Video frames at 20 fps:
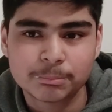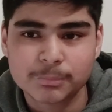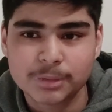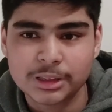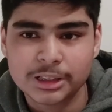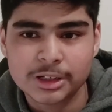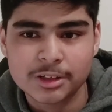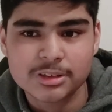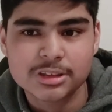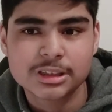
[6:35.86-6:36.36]

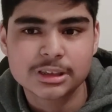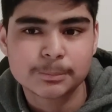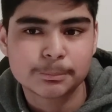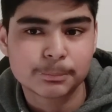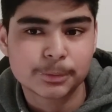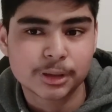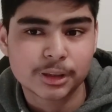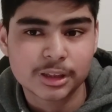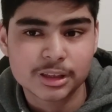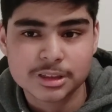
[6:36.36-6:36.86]
announcing
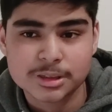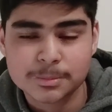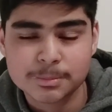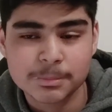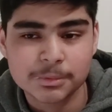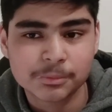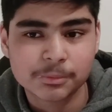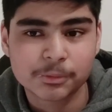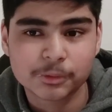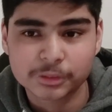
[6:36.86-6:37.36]
products
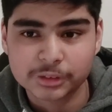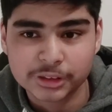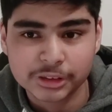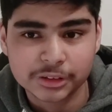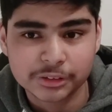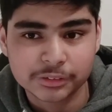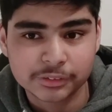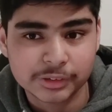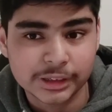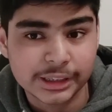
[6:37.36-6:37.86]
before
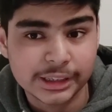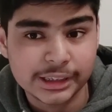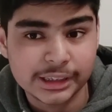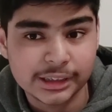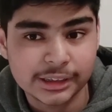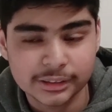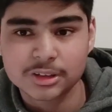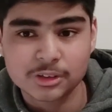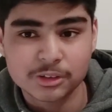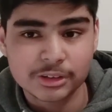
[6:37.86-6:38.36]
they're
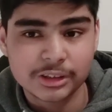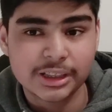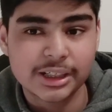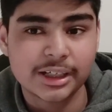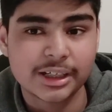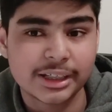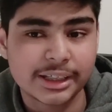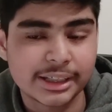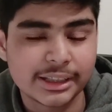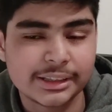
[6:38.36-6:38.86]
ready. So
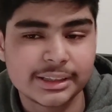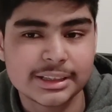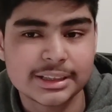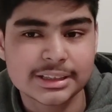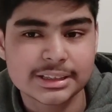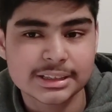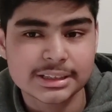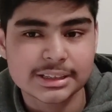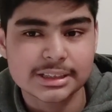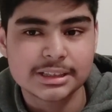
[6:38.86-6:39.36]
yeah, again,
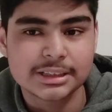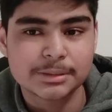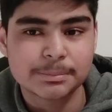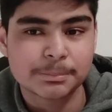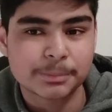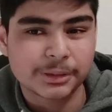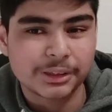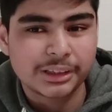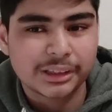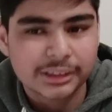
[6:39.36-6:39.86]
this is
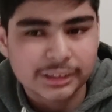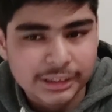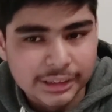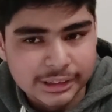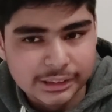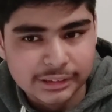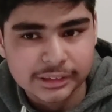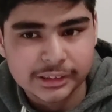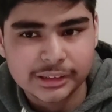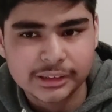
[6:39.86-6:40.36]
pretty
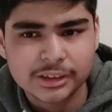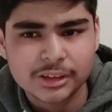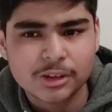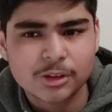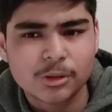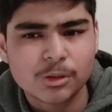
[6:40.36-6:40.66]
unlikely.